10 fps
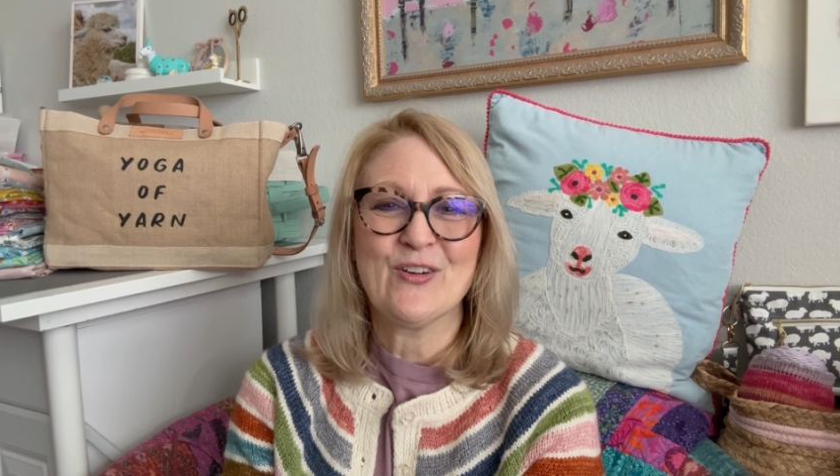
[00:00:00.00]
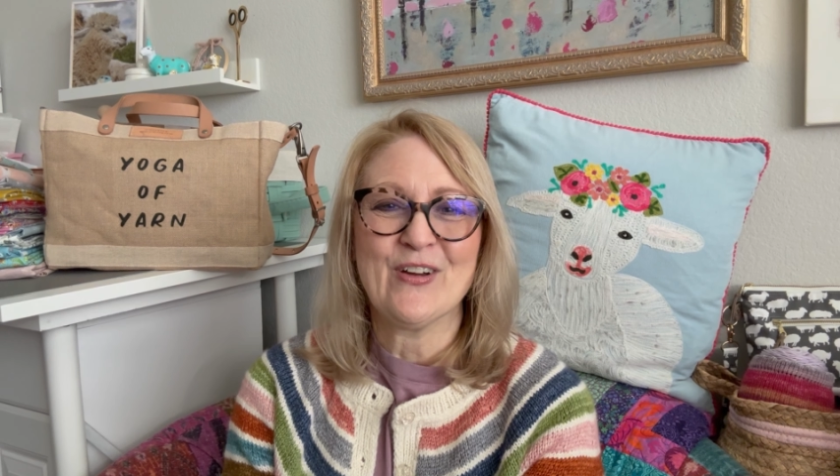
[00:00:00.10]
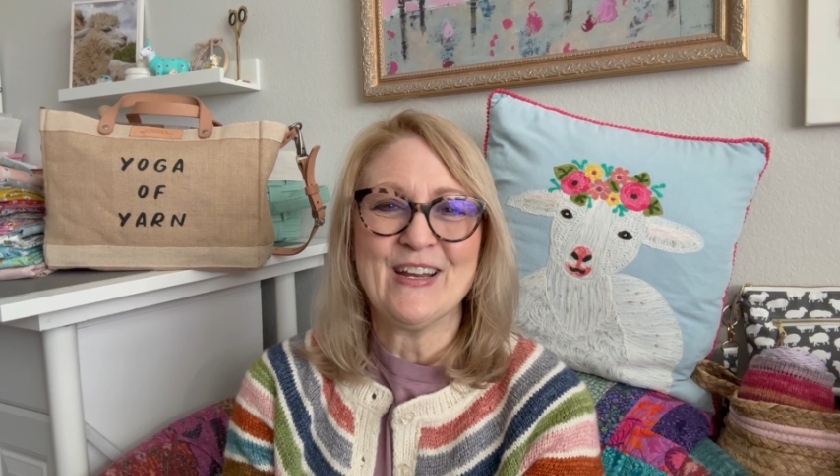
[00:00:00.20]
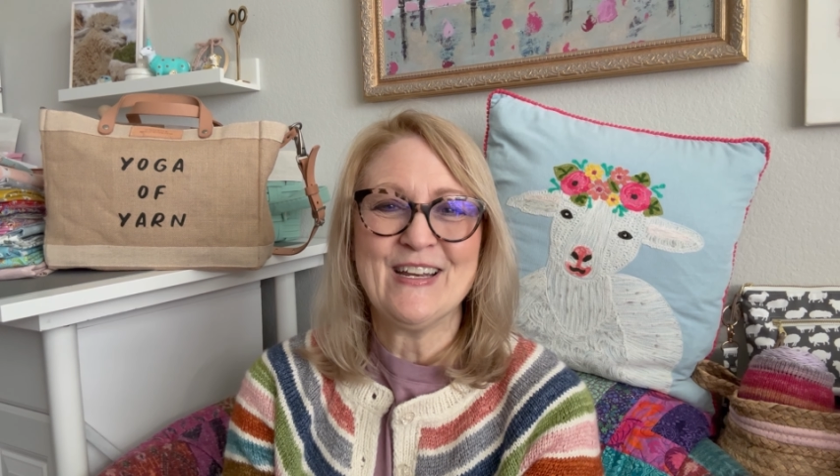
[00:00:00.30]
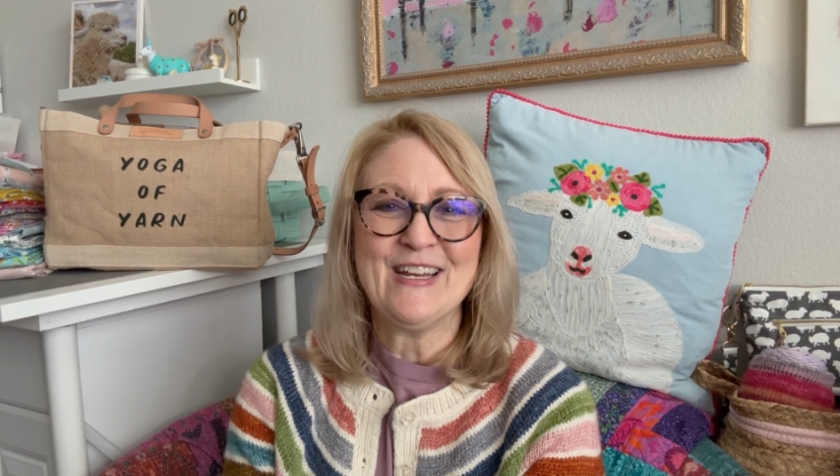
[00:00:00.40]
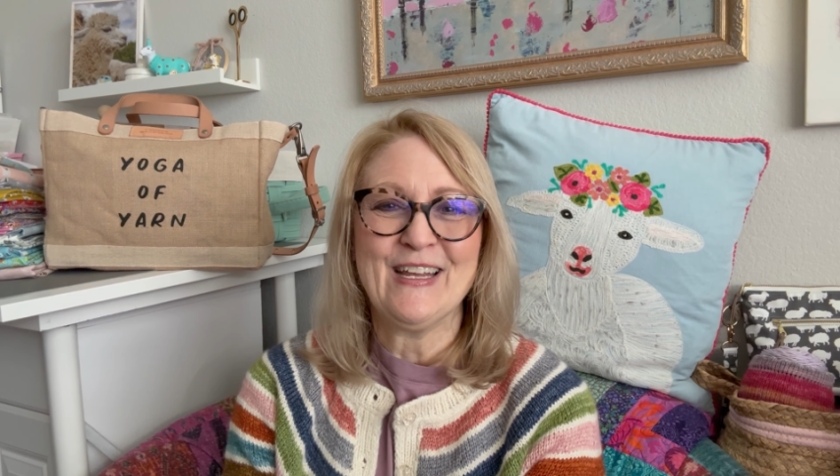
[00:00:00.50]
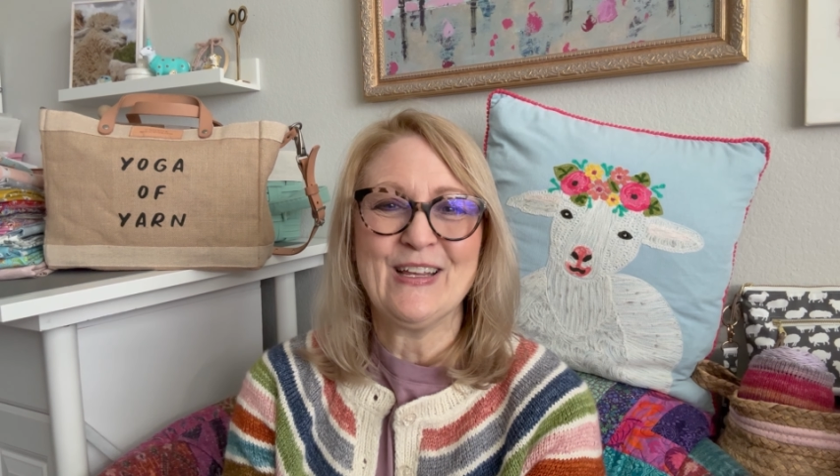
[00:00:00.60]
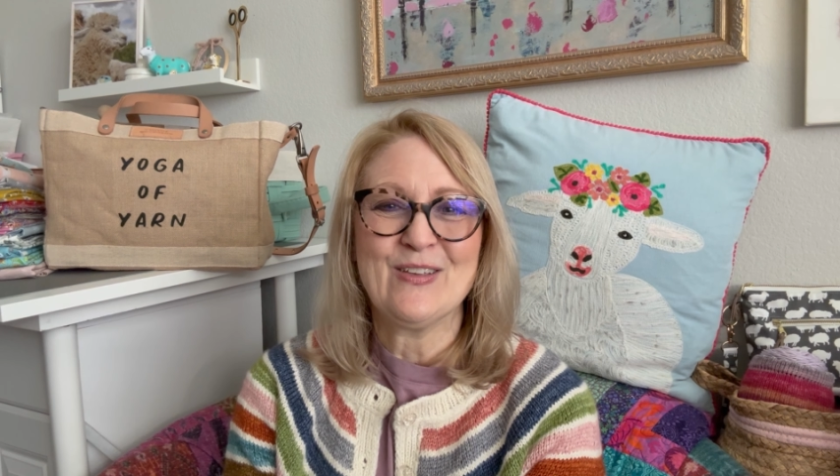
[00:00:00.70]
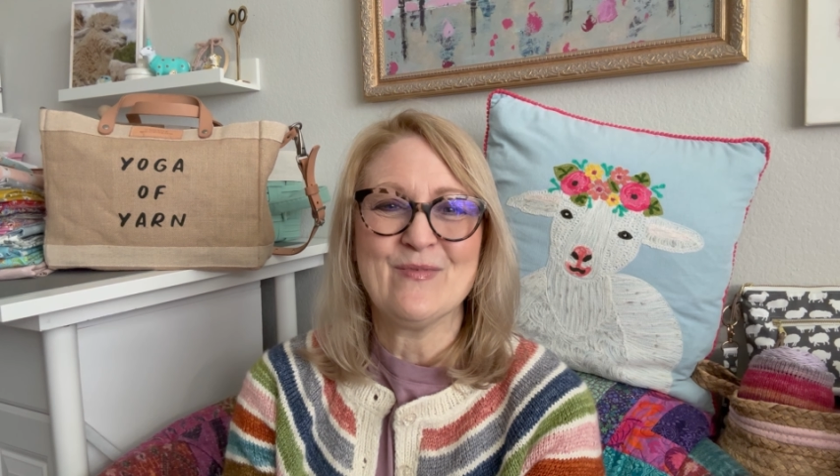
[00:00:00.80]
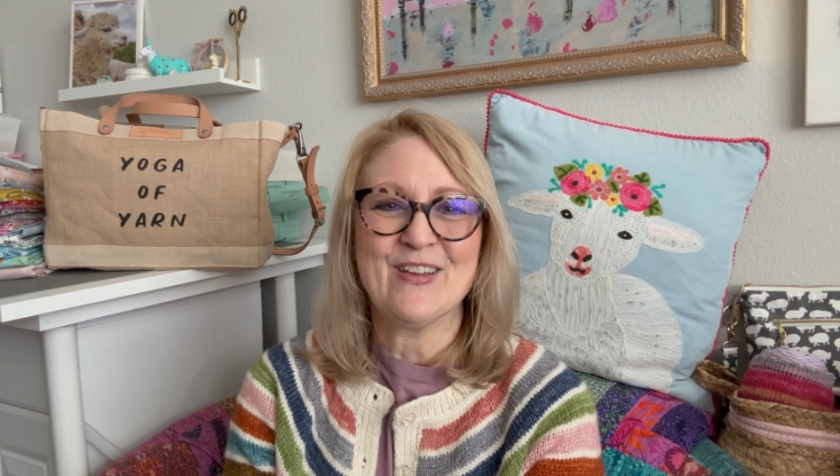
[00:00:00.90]
great knitting
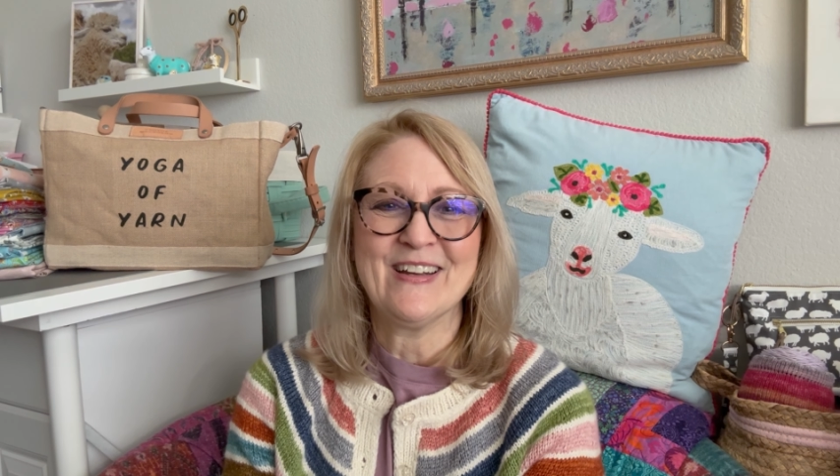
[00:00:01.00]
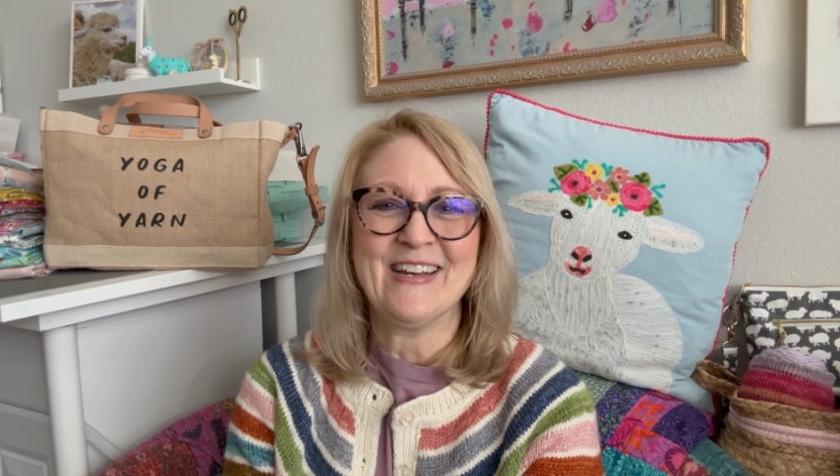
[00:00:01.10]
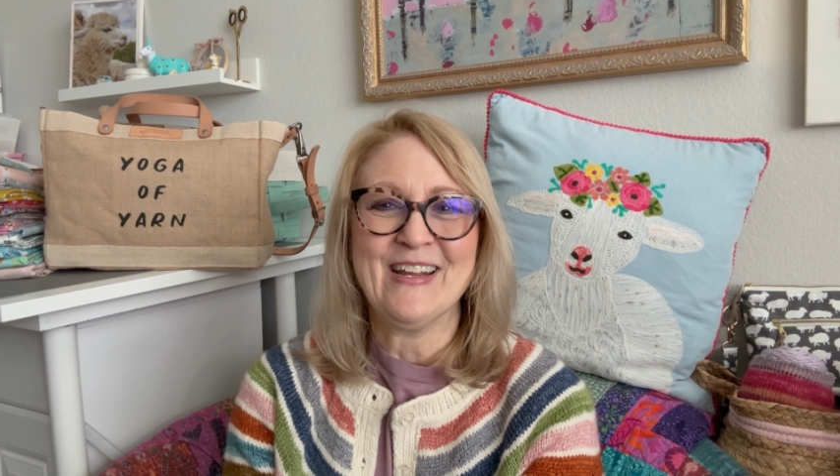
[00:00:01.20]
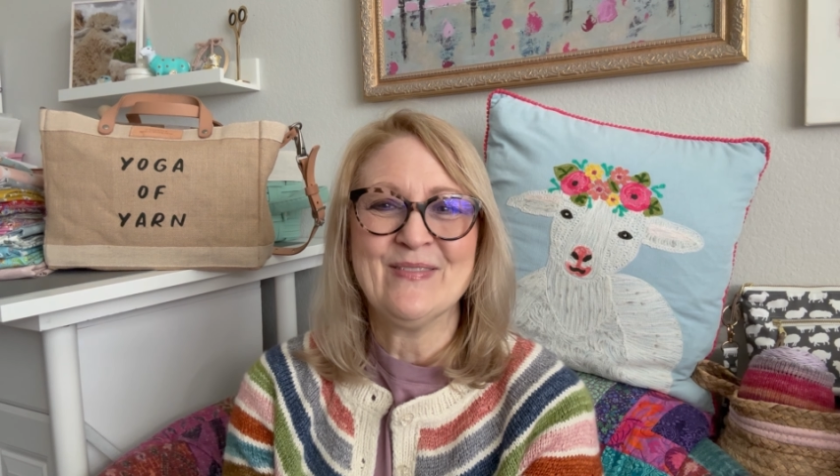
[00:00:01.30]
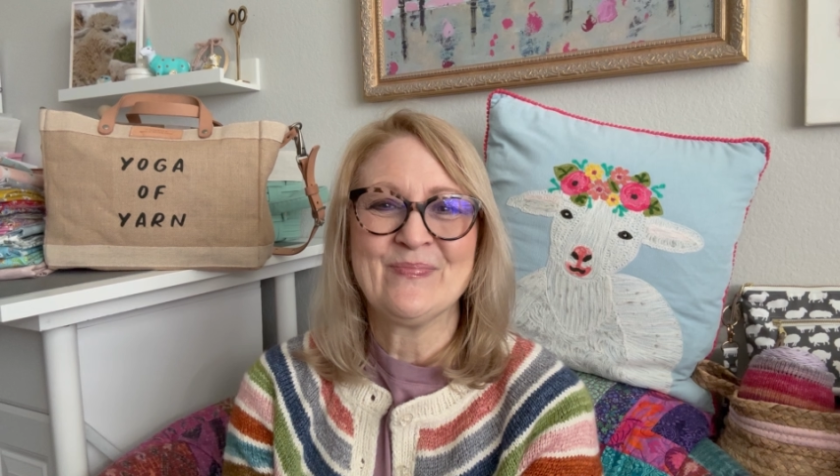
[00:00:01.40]
community.